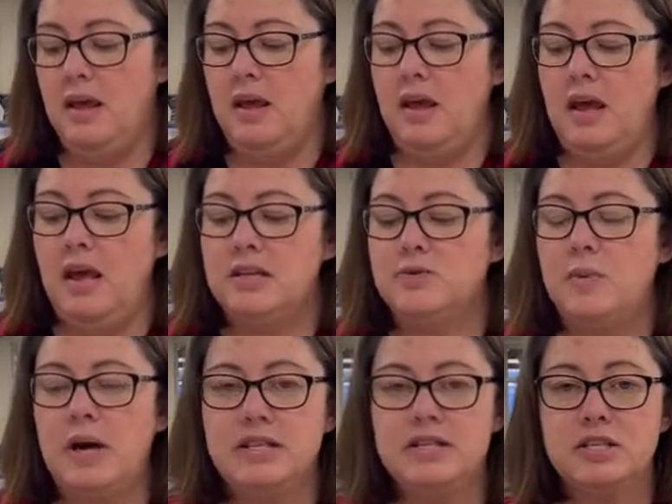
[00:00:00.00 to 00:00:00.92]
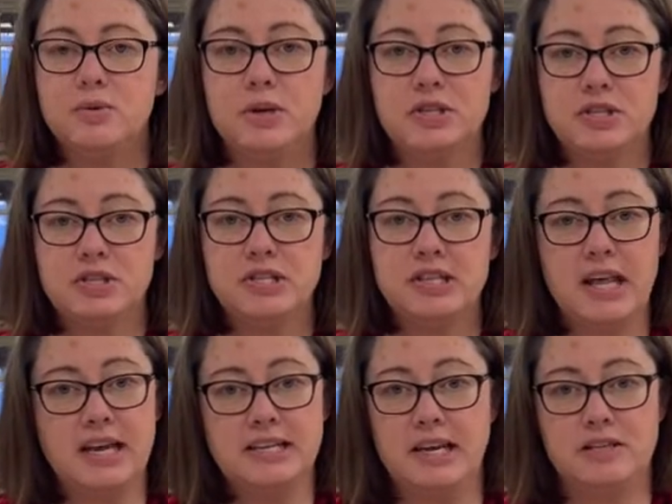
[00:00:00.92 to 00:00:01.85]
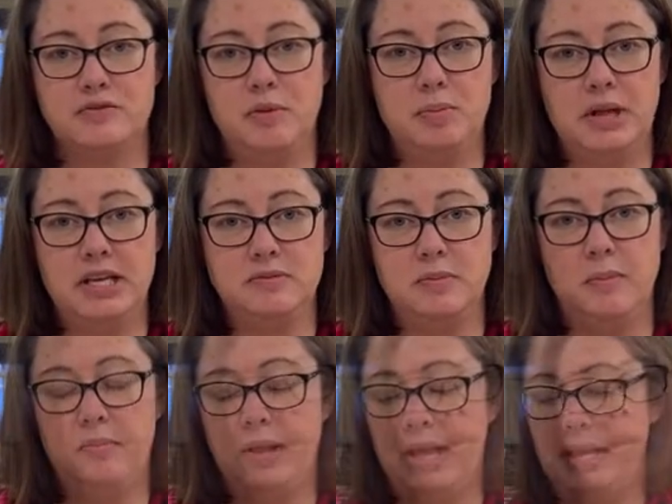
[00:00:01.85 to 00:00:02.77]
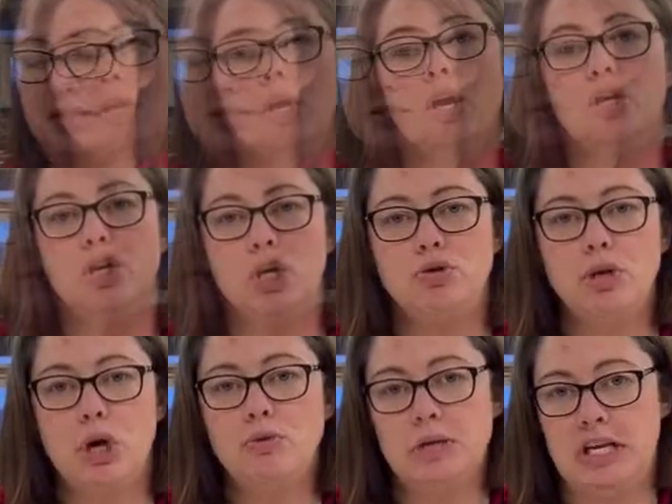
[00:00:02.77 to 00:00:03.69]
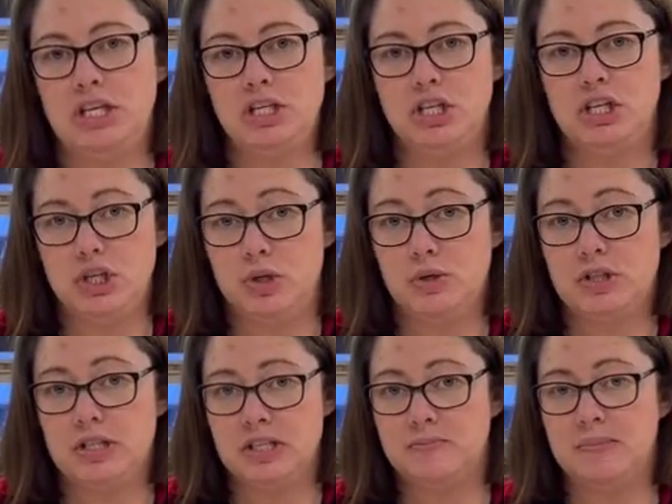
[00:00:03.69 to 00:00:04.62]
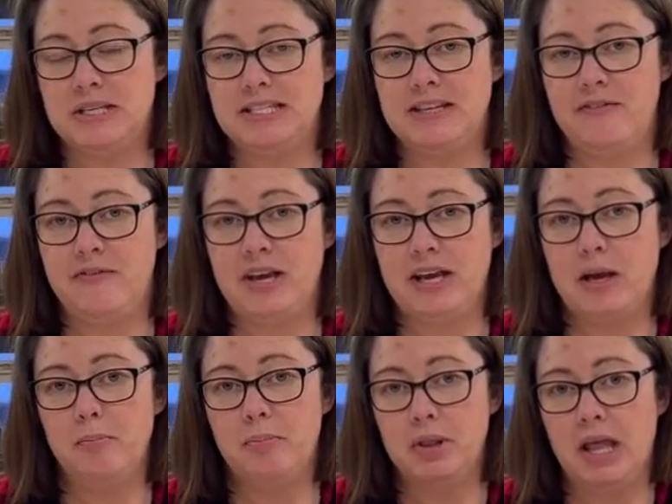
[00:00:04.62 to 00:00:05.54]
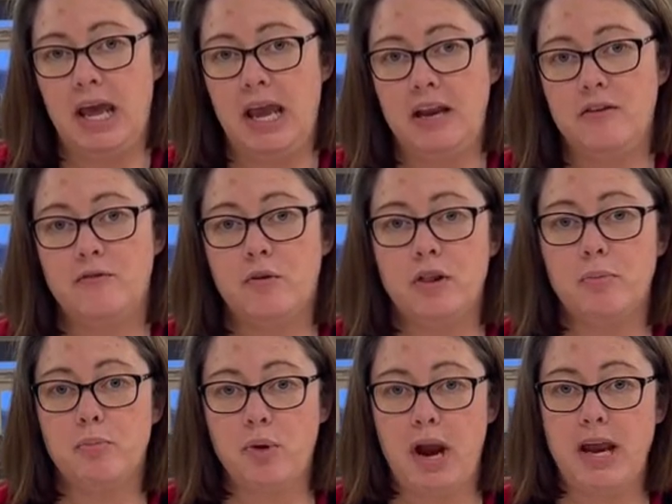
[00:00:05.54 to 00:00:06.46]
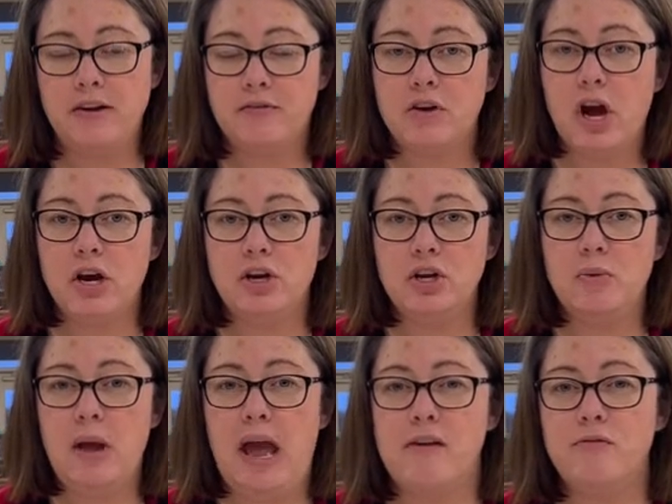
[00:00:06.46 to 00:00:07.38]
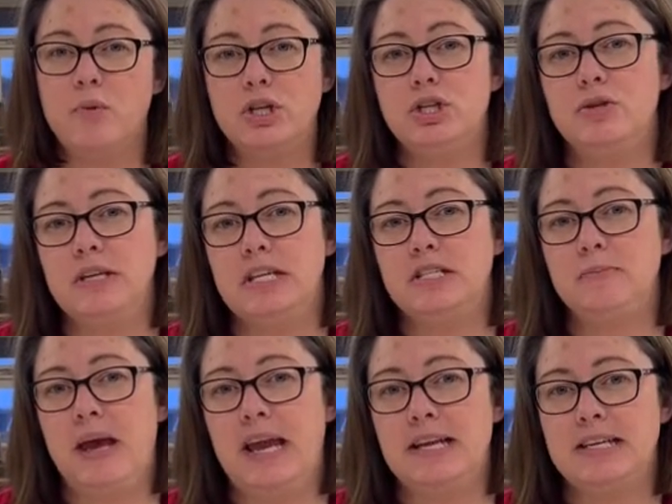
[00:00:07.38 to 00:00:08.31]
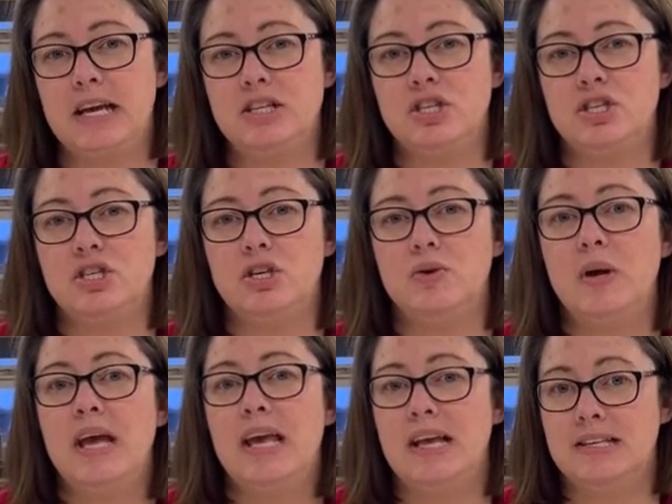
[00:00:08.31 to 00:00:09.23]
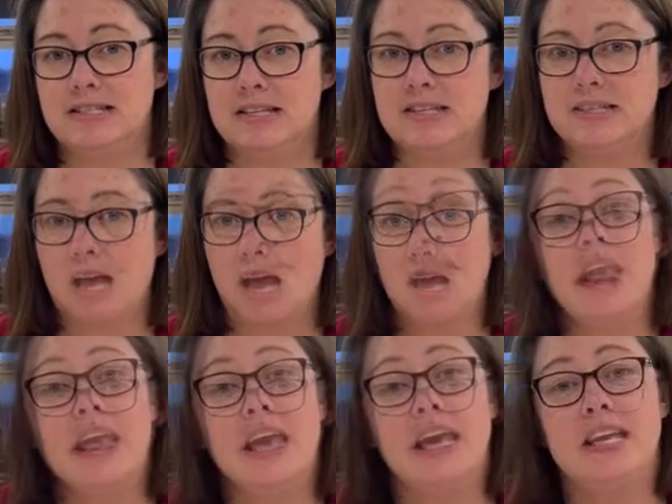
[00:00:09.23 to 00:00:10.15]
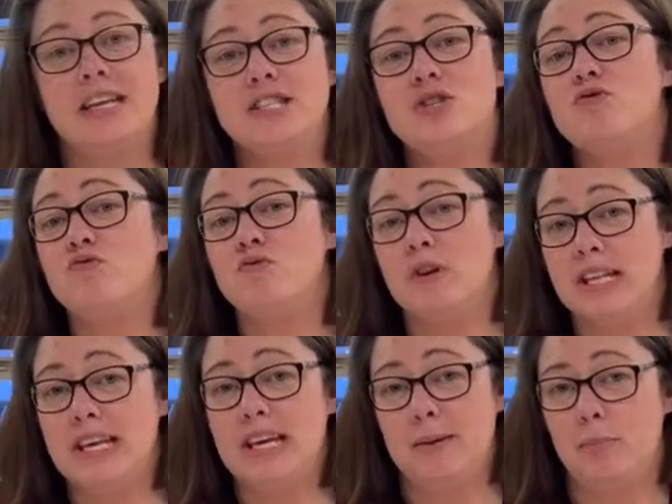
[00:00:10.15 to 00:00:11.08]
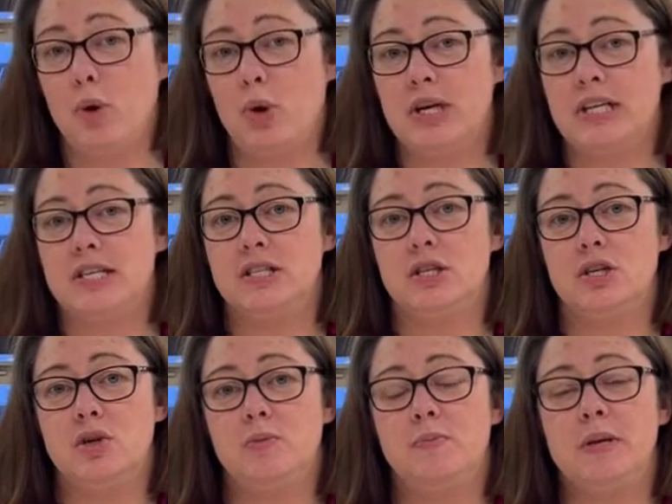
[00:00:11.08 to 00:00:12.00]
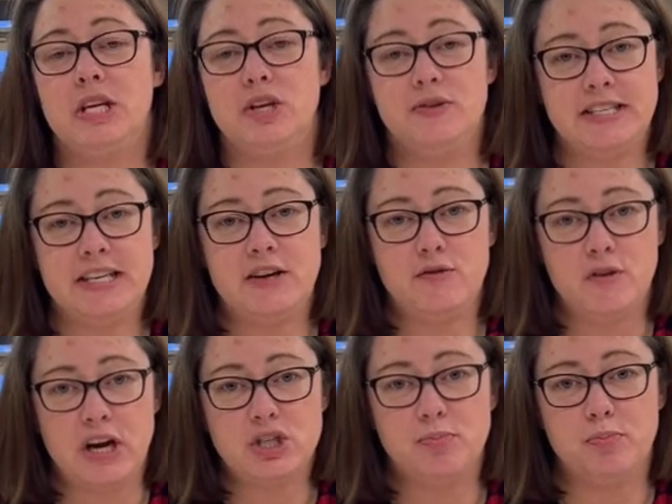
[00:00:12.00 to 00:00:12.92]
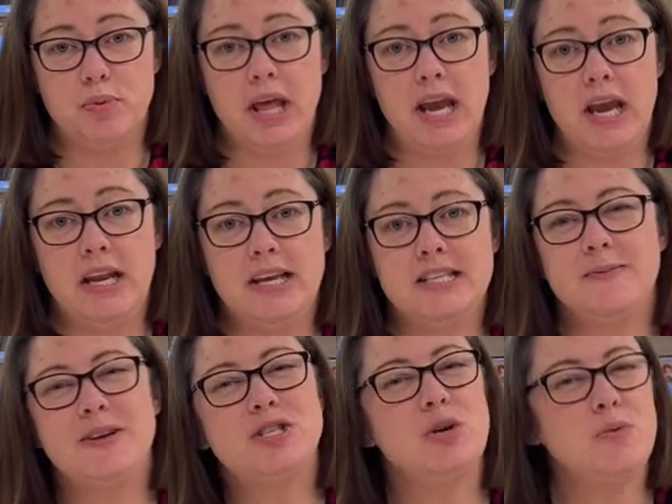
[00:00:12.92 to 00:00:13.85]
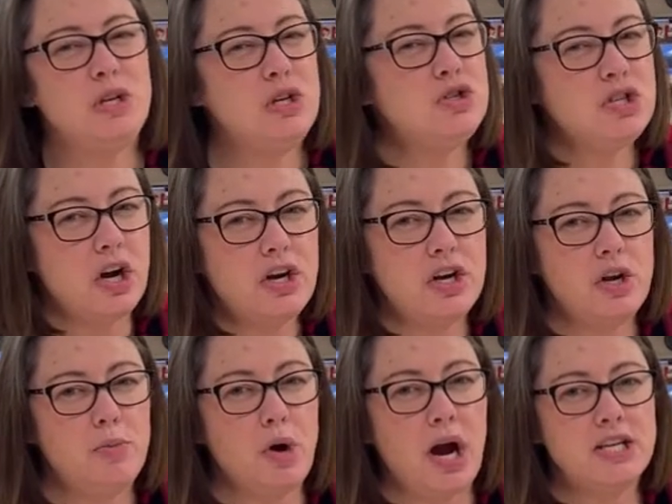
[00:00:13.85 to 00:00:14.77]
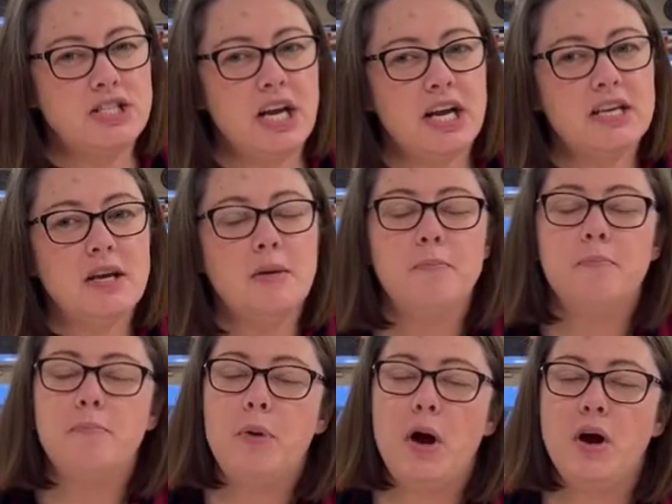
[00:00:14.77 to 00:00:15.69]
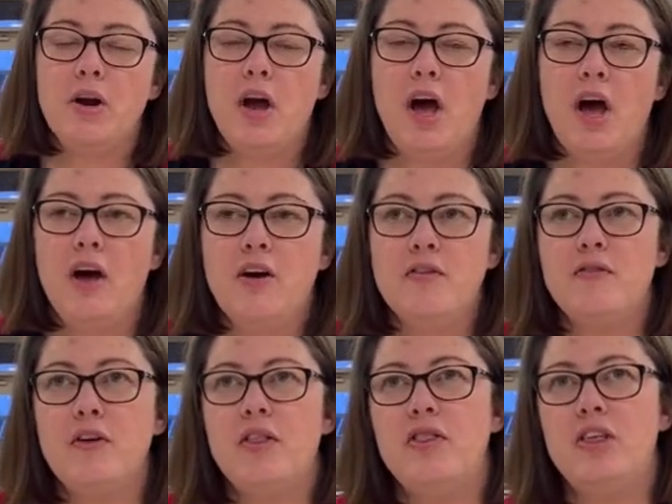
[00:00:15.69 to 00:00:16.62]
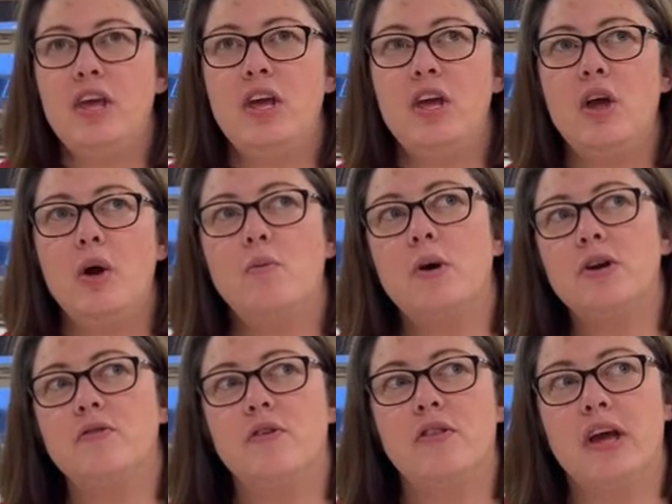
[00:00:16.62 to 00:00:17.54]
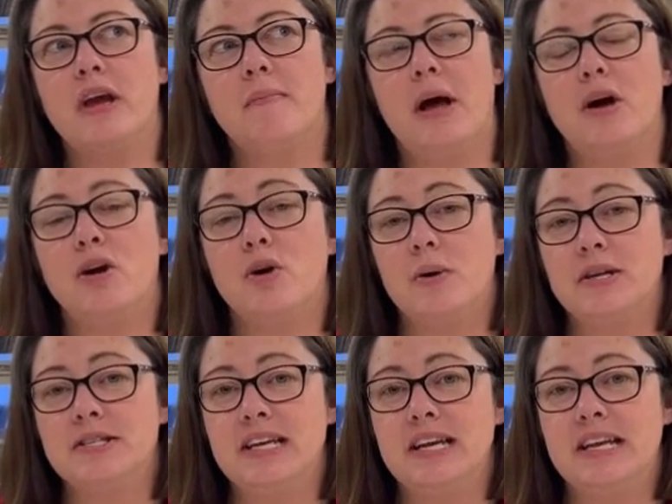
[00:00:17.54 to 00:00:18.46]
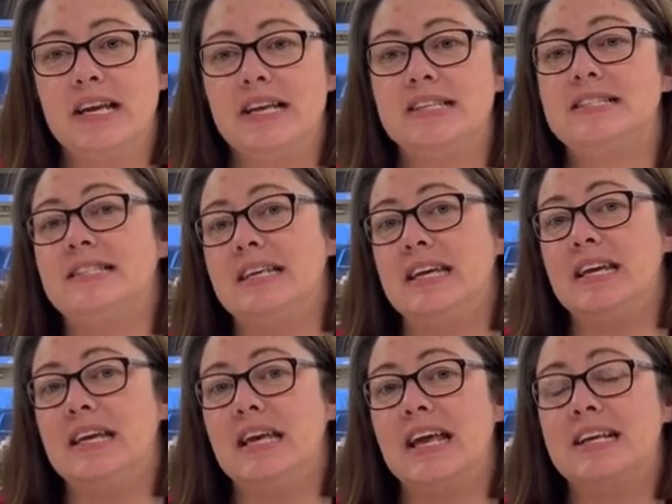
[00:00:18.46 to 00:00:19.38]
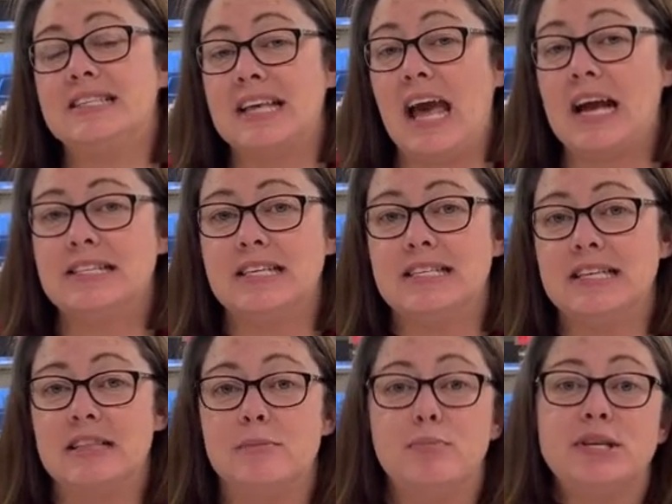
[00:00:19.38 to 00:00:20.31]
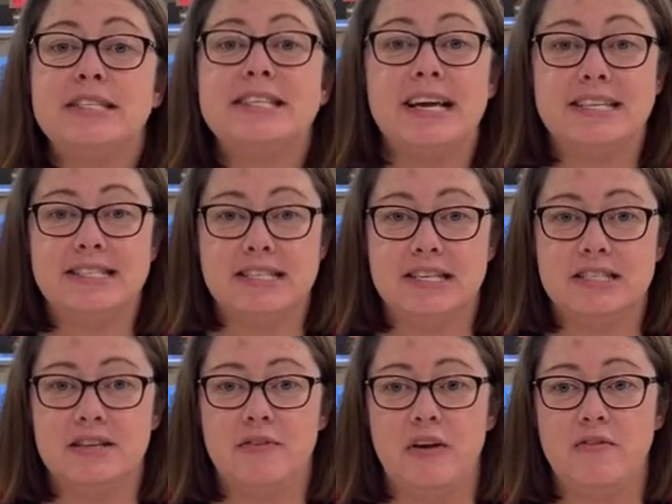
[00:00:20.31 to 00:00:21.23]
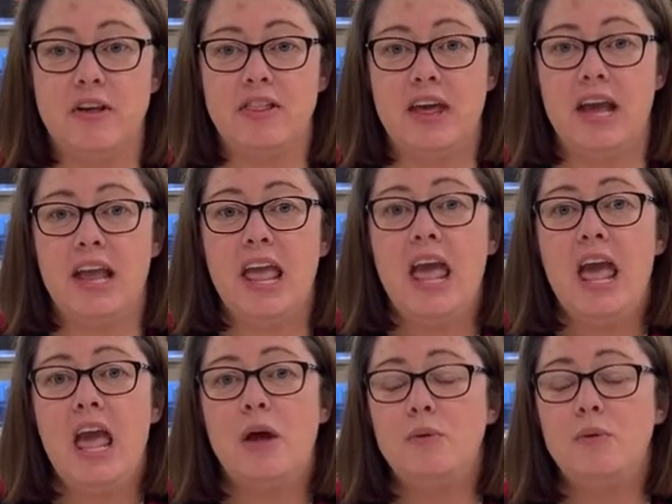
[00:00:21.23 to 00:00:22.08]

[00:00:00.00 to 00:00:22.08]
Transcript: as well as Quilters Select has replacement blades. You don't need to use the specific blade for the brand of cutter you have. What you need to pay attention to is the size. It is really important to be using a fresh blade, especially when you start a new project. Part of the wonderful thing about quilting is the exactness and the preciseness of everything. And when